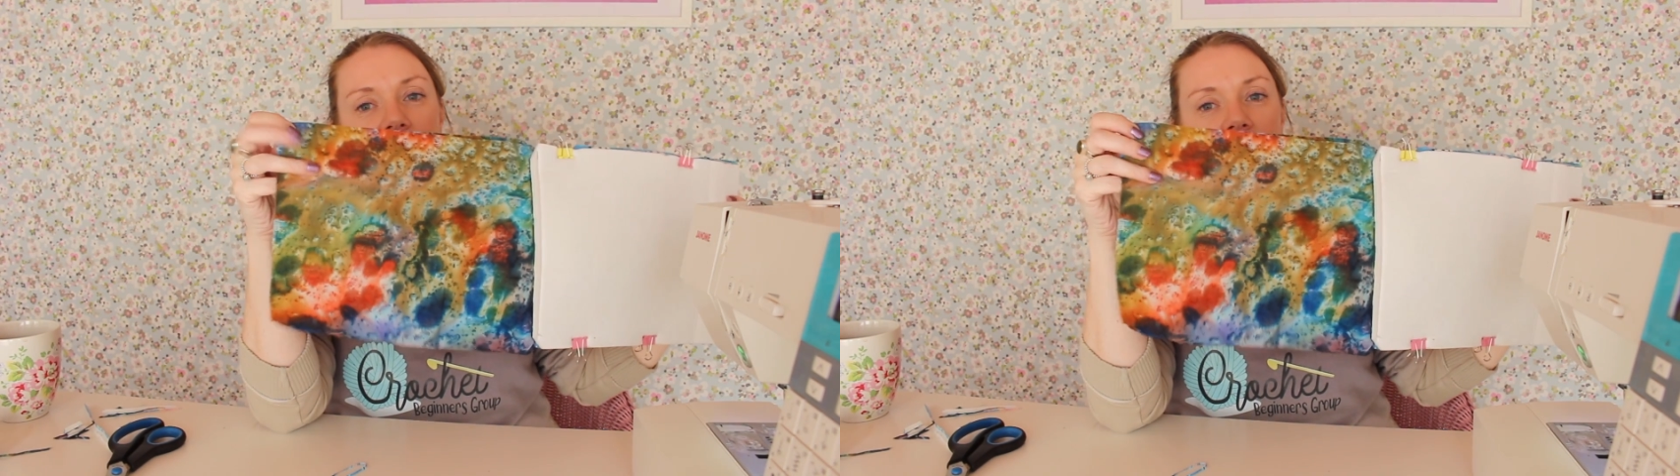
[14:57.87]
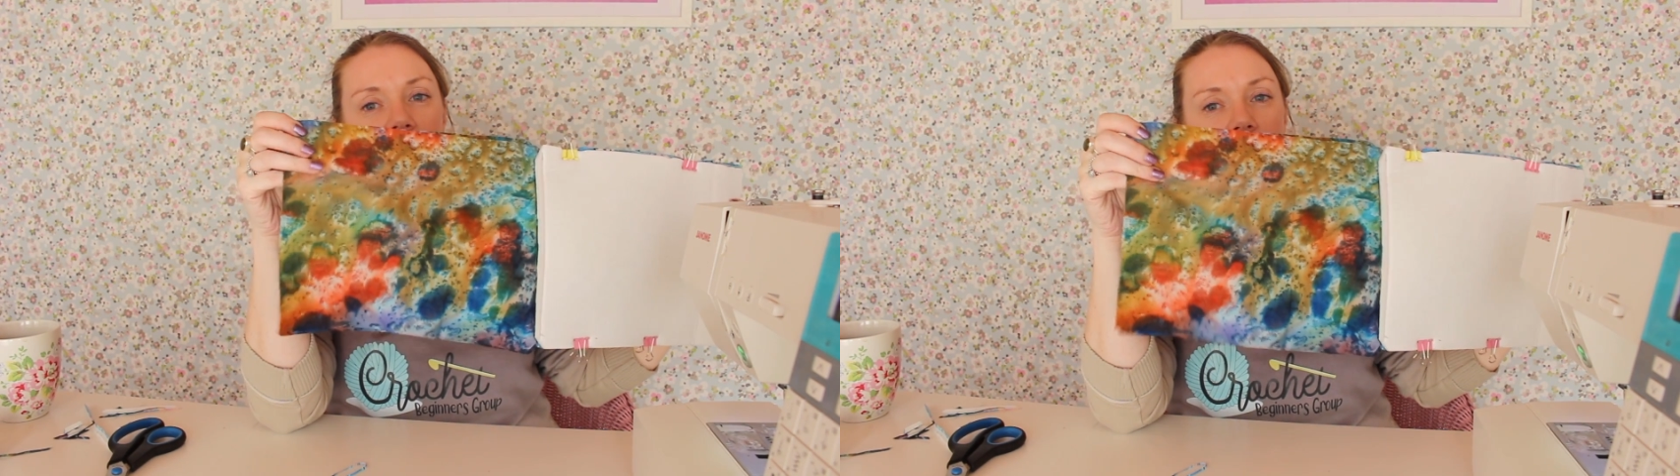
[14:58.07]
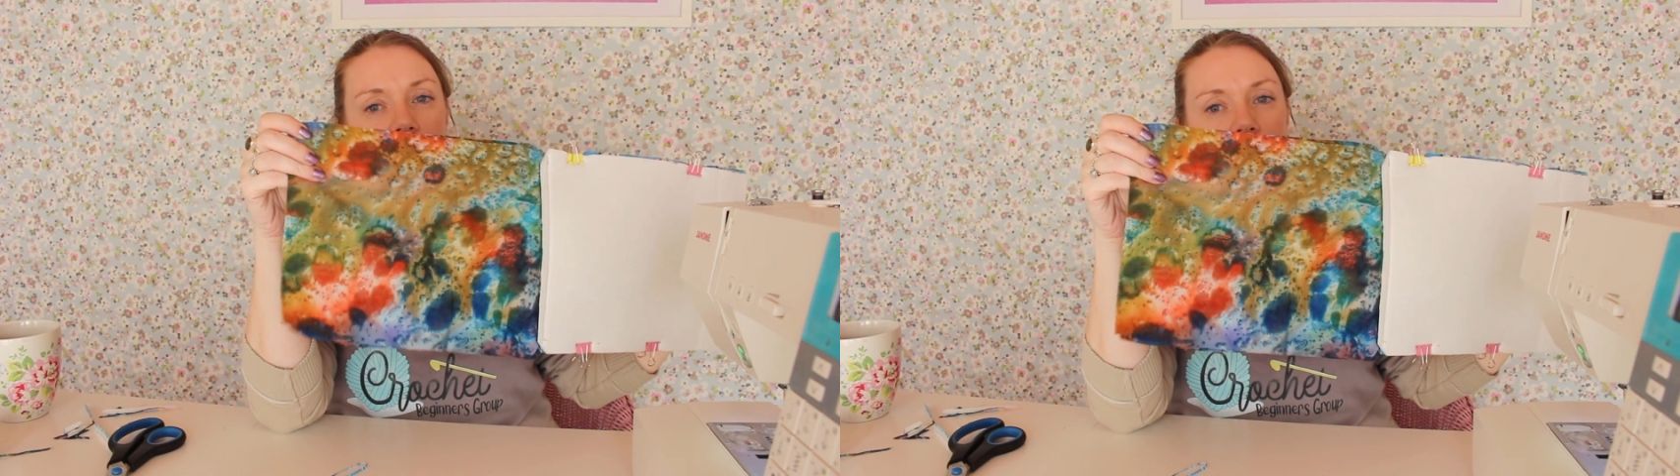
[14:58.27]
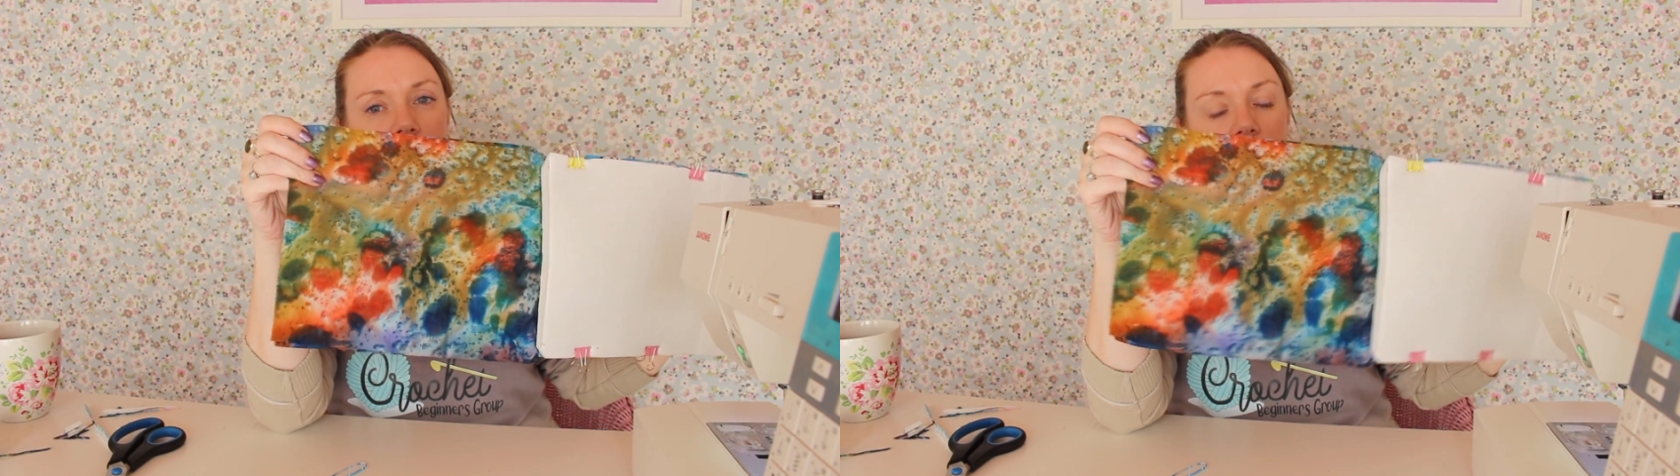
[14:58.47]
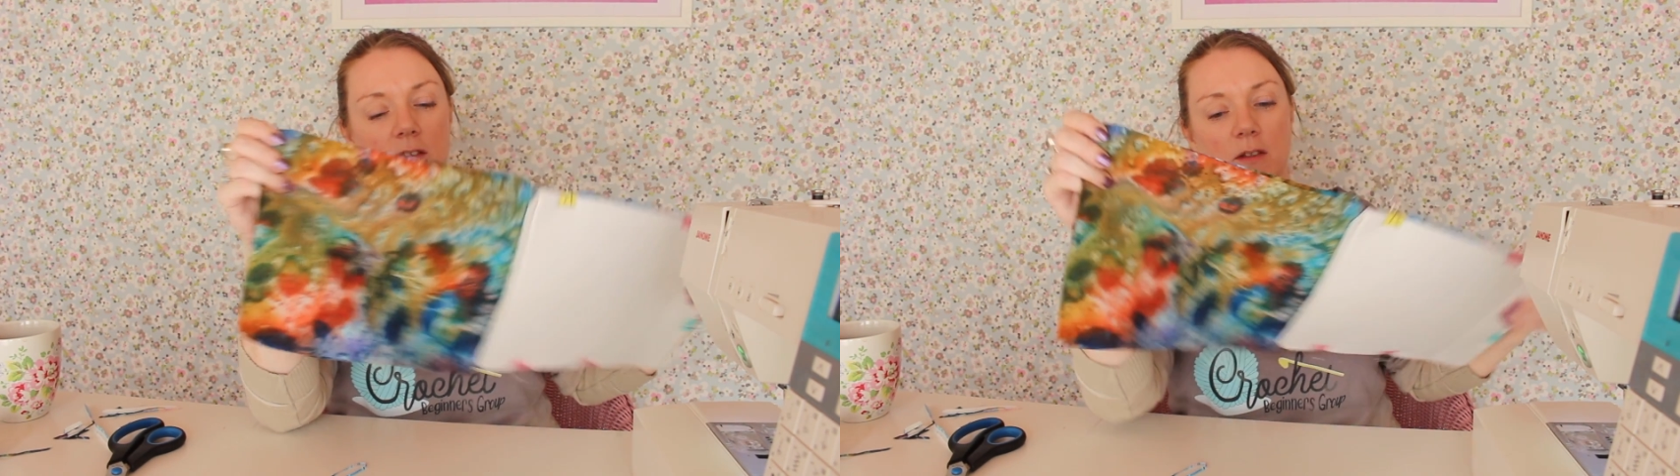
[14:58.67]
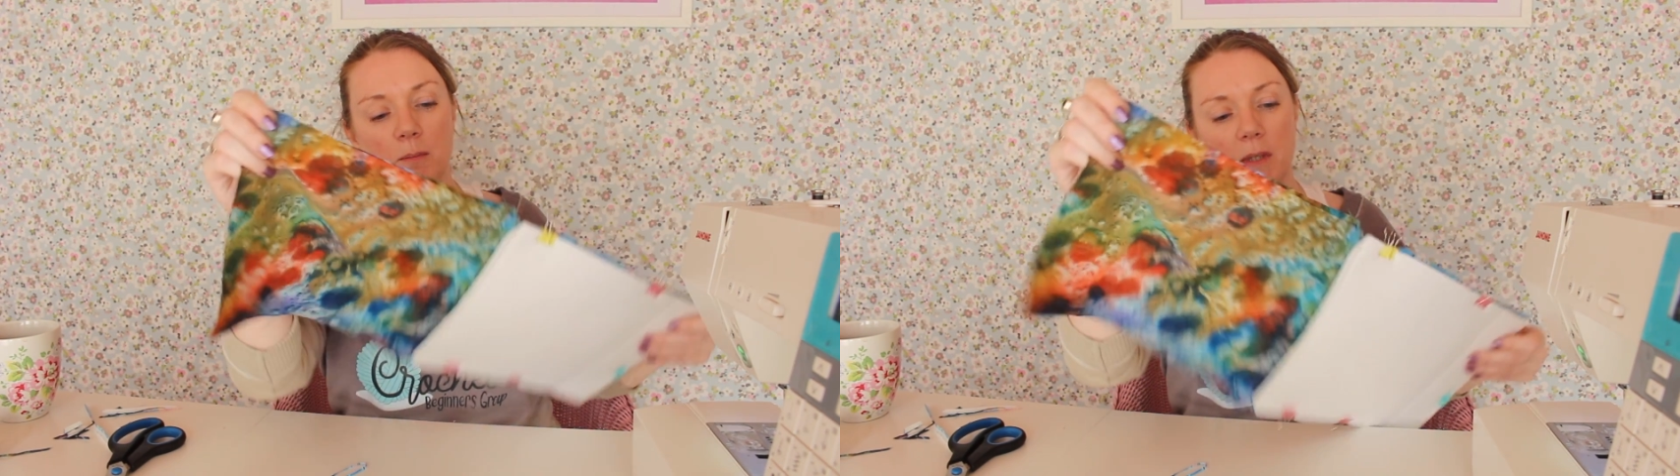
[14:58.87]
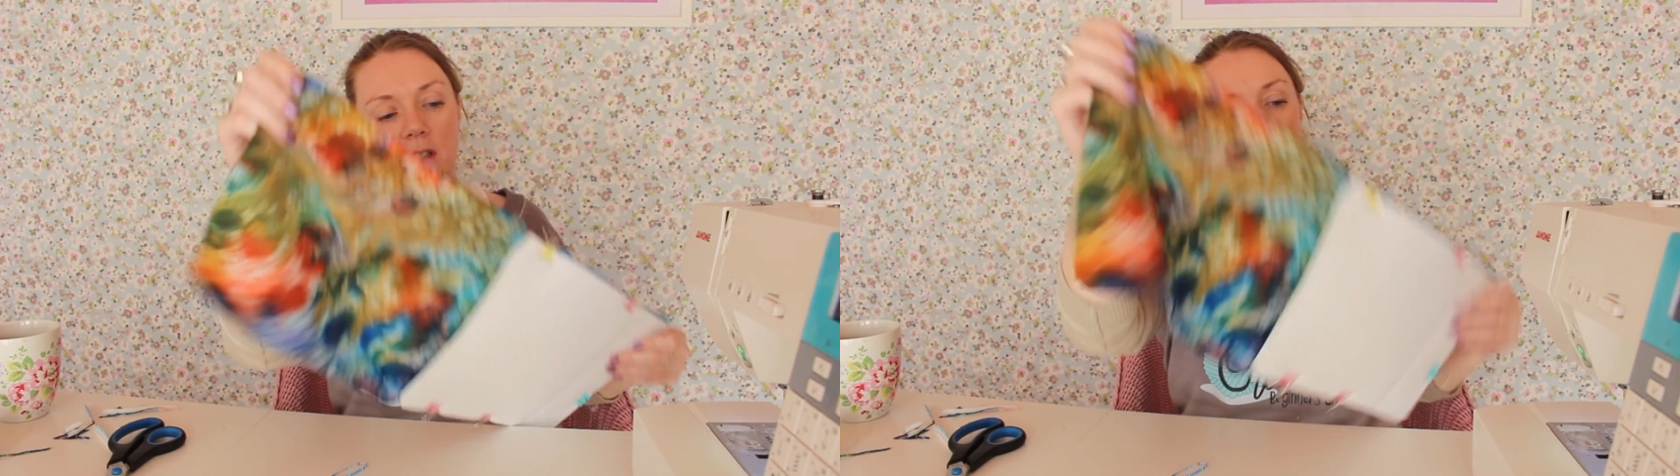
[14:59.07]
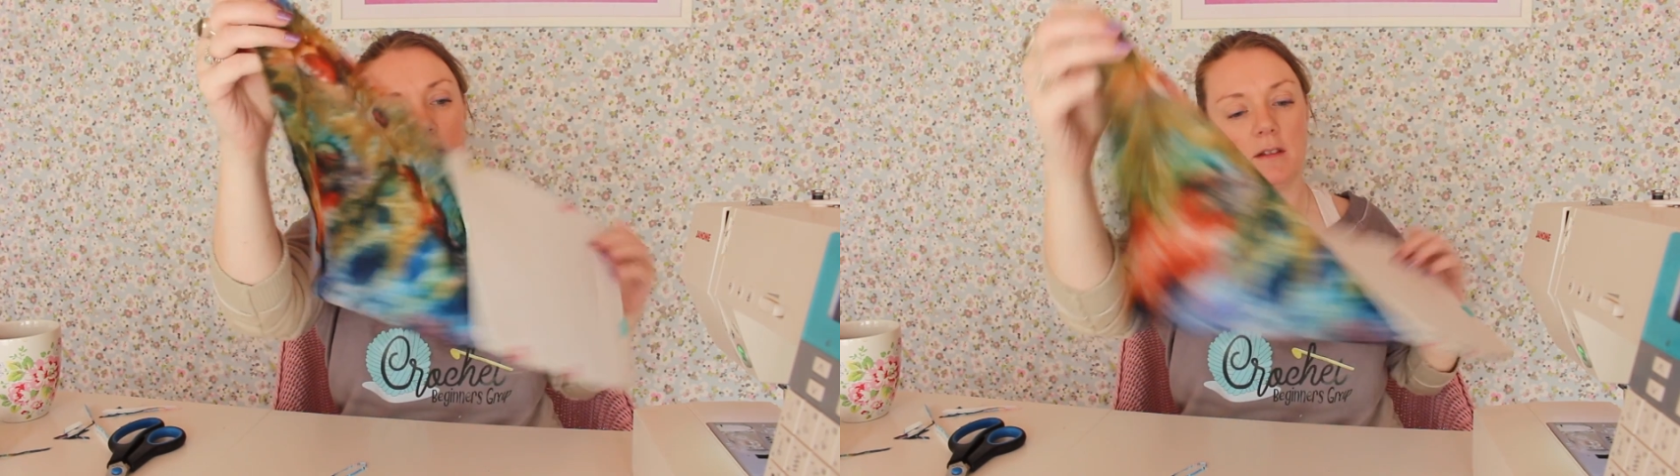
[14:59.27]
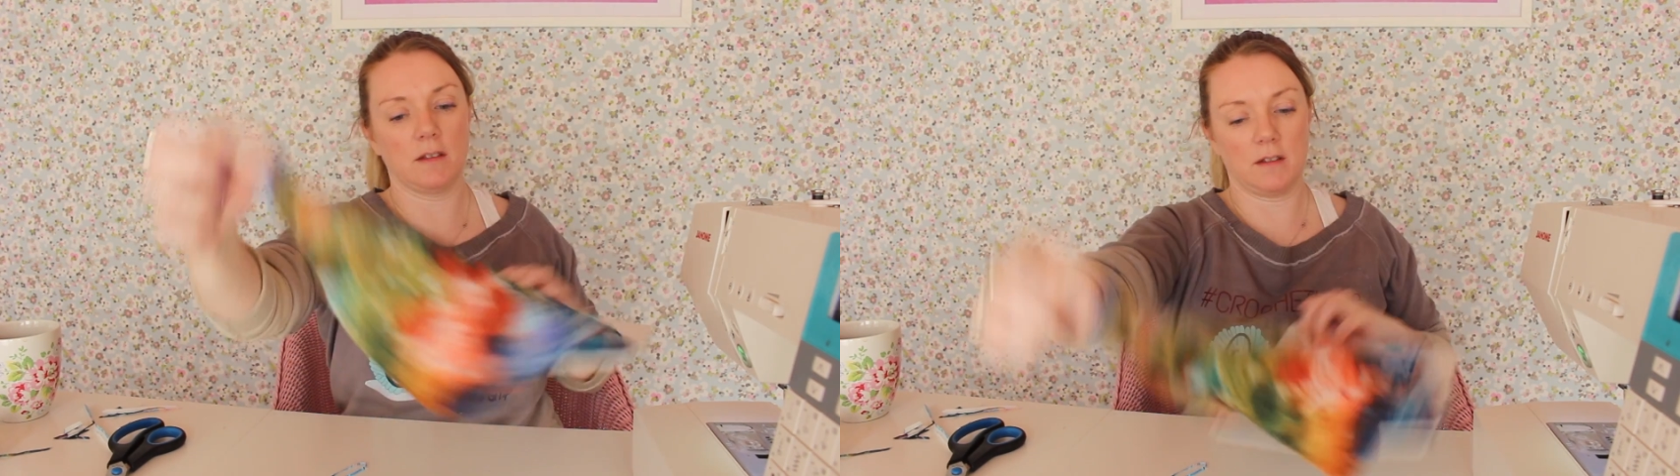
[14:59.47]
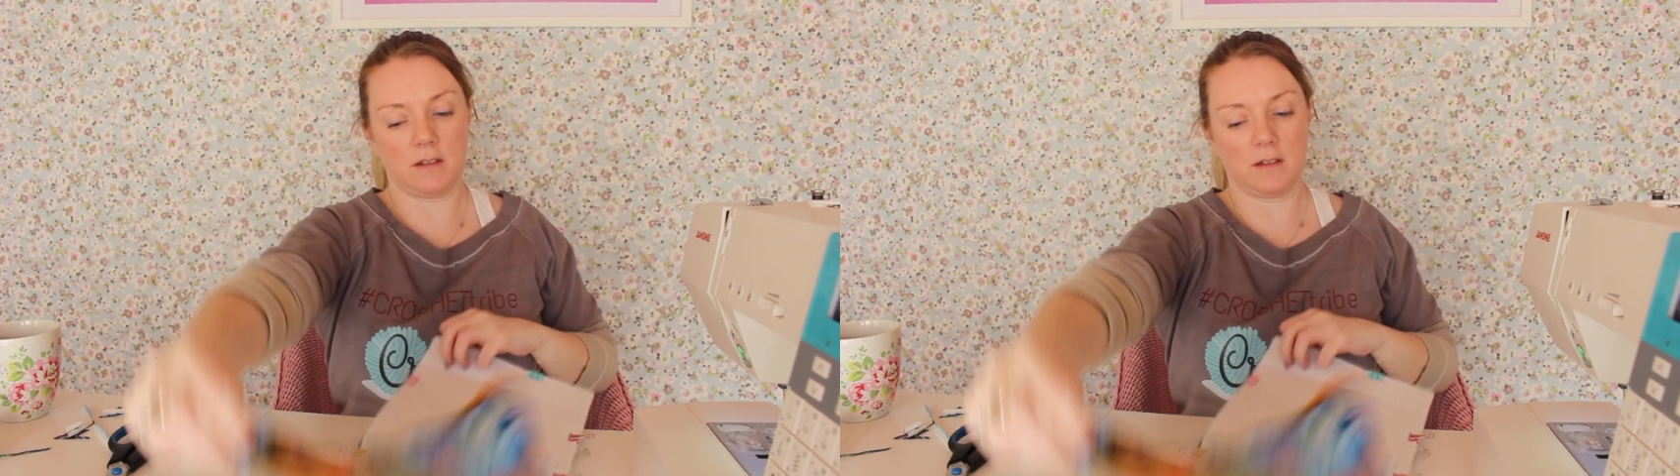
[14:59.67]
leave this piece